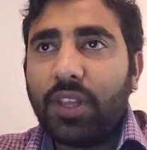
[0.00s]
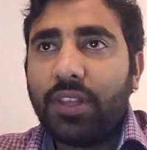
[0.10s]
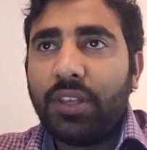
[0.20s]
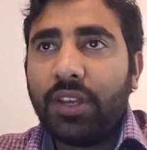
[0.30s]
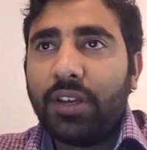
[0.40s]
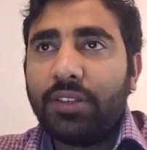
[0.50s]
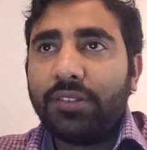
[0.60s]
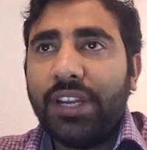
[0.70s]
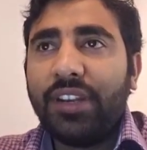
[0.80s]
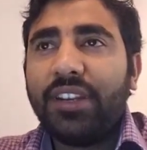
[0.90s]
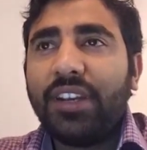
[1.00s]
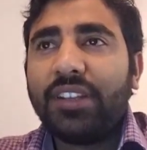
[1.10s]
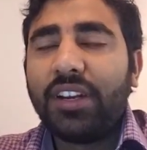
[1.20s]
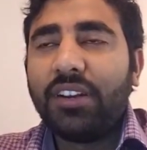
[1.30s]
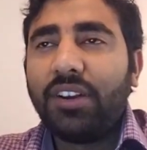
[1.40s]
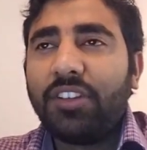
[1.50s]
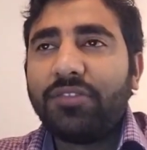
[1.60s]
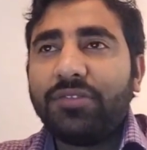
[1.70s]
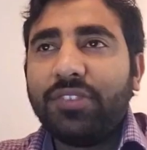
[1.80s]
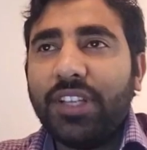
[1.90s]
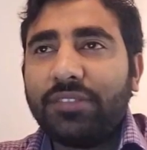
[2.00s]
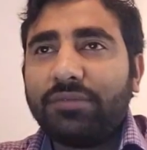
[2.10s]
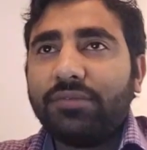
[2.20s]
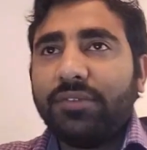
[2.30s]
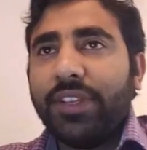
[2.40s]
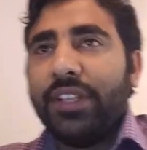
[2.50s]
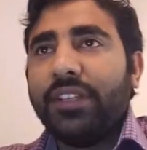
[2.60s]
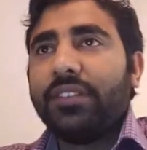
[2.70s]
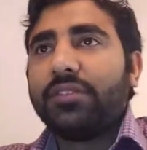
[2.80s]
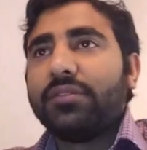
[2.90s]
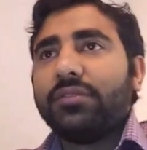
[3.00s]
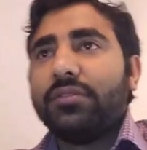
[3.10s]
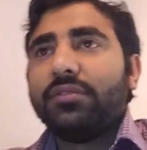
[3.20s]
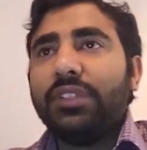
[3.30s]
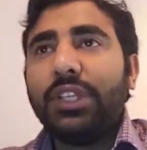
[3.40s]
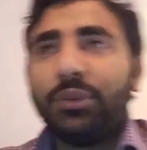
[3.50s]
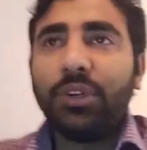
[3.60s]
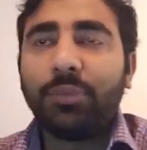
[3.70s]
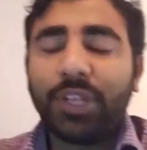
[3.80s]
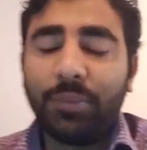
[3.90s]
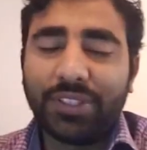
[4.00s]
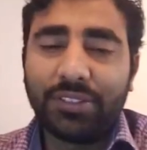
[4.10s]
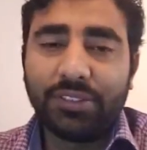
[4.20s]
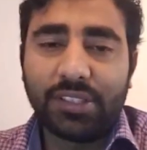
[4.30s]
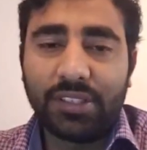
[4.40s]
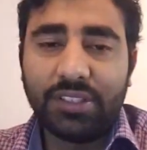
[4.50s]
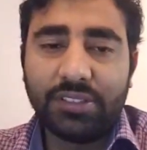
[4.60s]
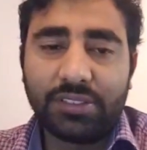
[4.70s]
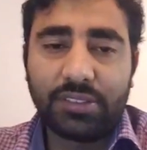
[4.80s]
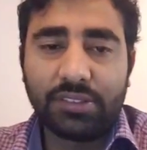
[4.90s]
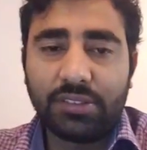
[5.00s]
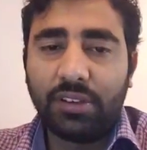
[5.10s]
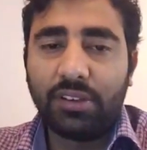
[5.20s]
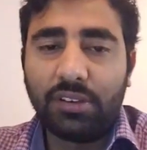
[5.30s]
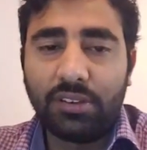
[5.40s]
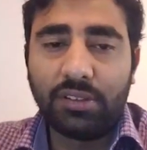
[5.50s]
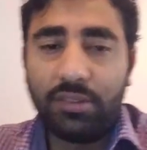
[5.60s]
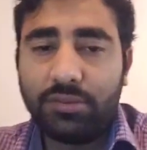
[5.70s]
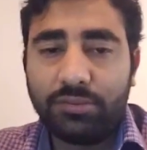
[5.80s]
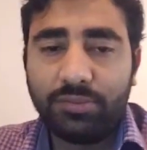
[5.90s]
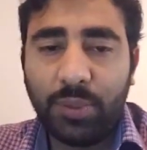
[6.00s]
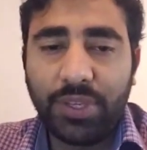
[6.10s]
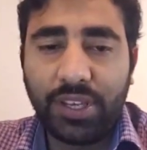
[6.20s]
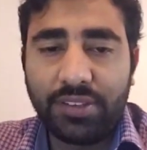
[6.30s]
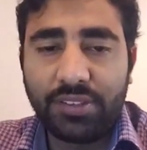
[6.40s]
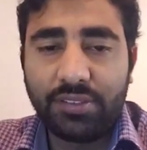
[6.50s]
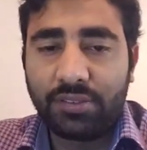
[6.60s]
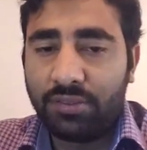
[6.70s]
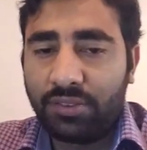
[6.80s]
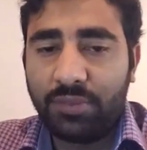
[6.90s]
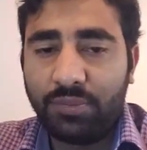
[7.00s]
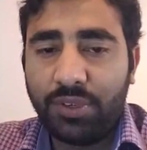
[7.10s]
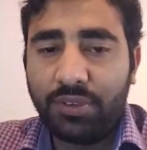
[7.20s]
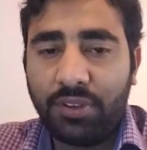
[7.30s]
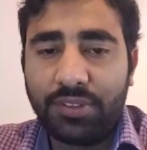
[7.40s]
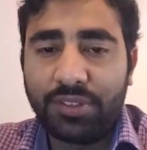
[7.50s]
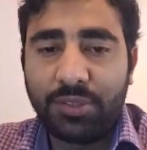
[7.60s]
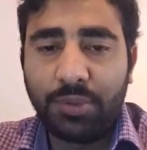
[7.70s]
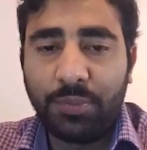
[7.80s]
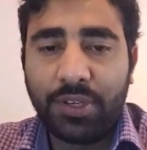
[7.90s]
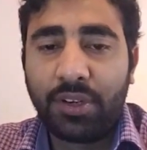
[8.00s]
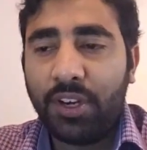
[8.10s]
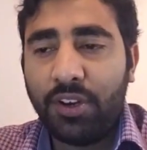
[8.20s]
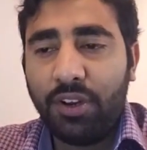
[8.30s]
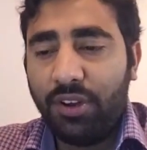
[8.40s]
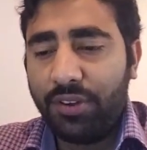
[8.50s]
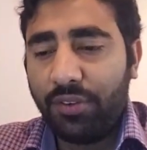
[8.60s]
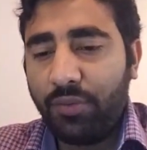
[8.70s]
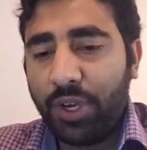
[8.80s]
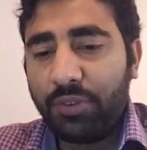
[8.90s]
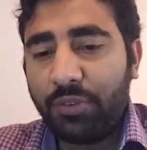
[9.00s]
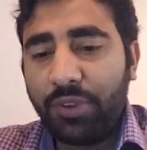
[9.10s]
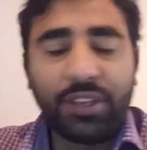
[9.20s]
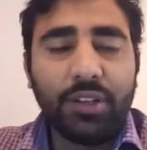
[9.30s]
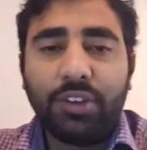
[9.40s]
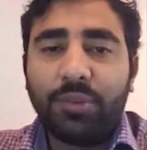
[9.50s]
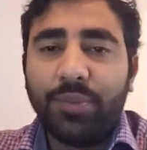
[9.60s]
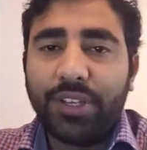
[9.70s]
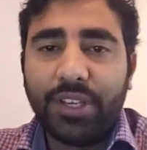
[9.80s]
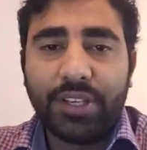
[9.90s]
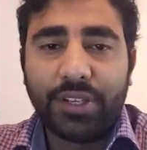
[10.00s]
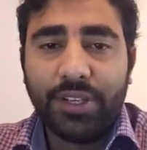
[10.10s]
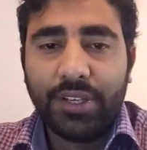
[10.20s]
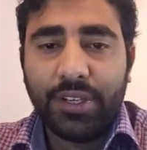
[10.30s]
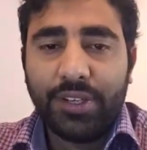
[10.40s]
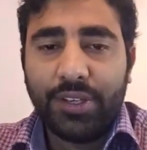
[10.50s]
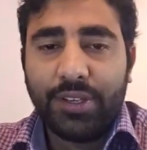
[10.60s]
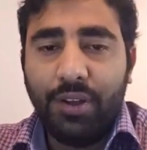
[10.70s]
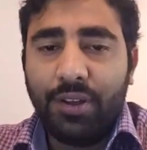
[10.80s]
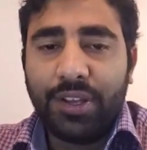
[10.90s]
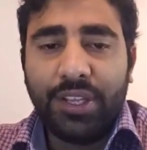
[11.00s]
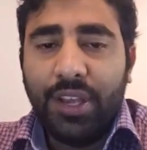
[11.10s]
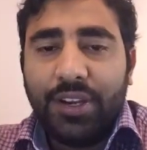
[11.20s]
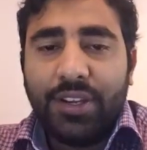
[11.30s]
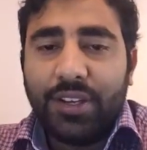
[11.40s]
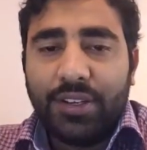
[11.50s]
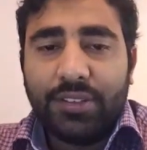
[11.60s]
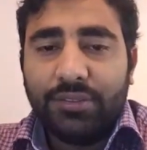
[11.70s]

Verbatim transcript: yeah. In India, there are a lot of like very new upcoming journals and uh, publications. You can put your research paper on whatever vehicle you are making, on any idea.